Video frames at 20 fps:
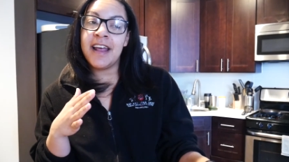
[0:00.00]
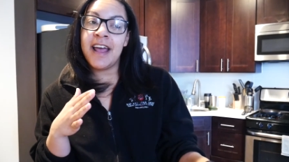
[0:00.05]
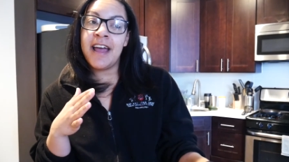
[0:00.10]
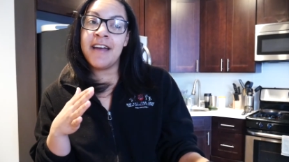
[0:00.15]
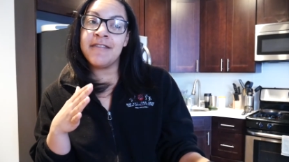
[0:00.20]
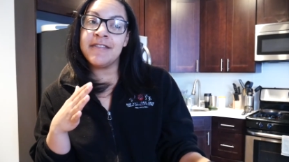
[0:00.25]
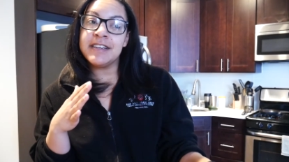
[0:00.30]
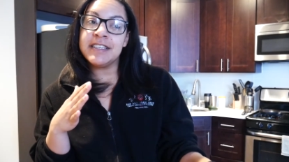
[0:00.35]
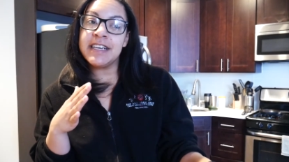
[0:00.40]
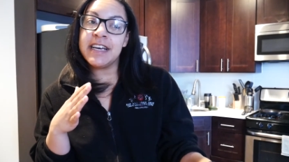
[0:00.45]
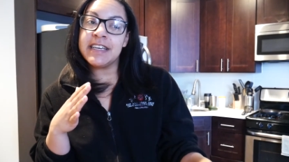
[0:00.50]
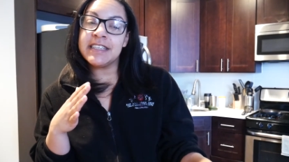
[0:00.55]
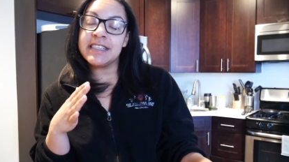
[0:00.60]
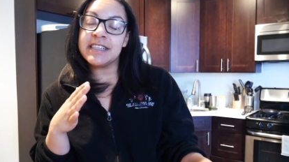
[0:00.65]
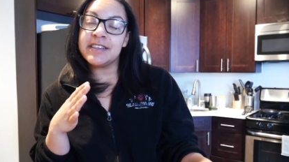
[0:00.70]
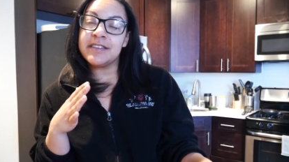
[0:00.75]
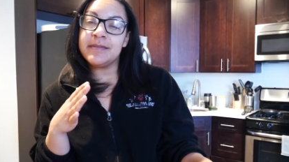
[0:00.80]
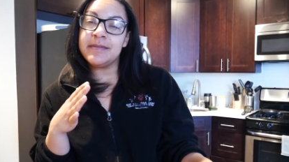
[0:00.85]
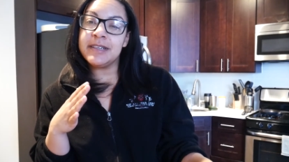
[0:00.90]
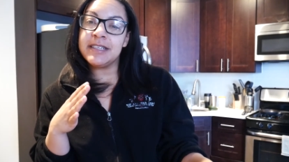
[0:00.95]
Every day is a
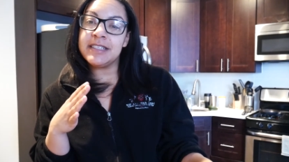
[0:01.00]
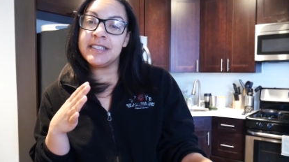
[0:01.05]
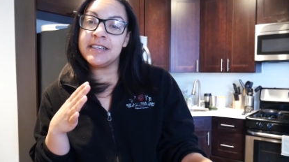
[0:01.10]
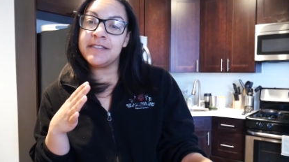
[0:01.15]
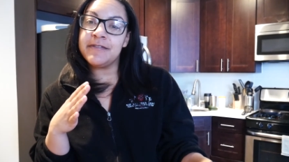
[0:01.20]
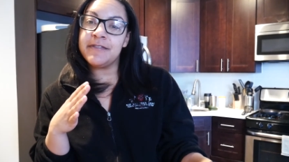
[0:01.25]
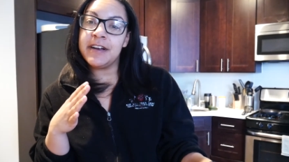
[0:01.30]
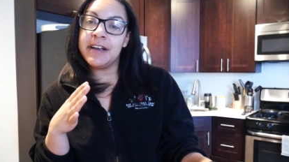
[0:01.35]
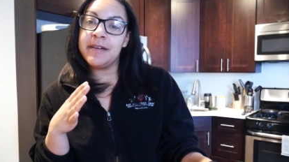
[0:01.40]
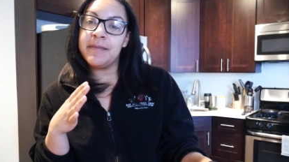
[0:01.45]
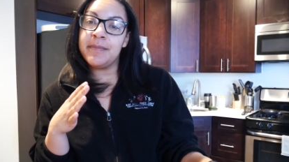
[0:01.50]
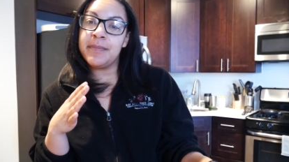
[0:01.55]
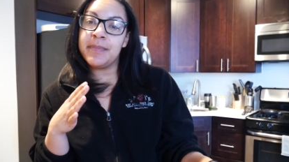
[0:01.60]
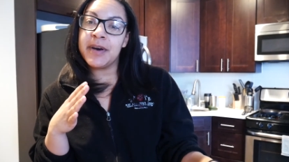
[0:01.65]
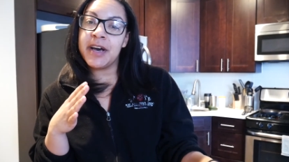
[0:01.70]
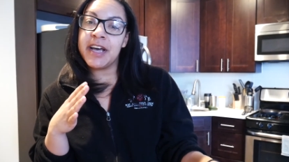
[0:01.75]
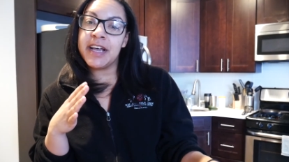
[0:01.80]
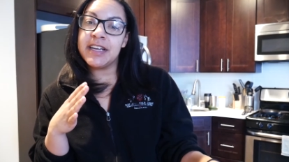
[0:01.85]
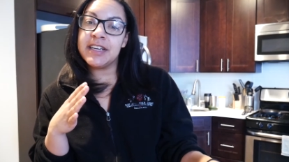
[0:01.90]
little bit different, but